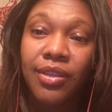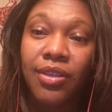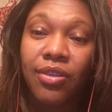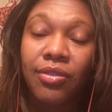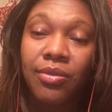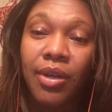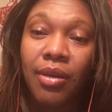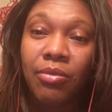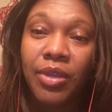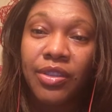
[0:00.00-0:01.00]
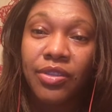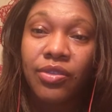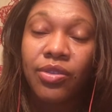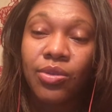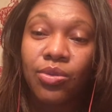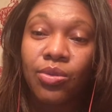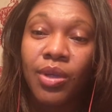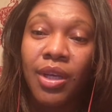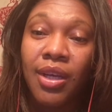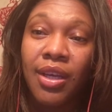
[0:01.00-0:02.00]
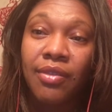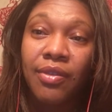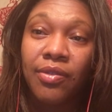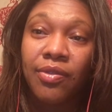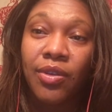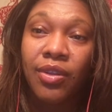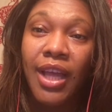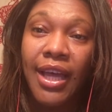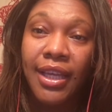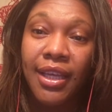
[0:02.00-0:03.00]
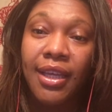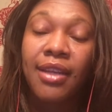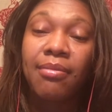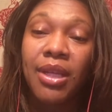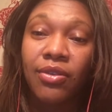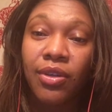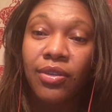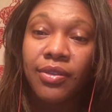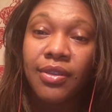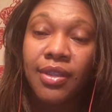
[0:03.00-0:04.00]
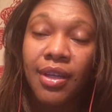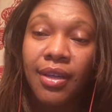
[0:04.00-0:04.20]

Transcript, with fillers: You know, reason to if you're lacking in minerals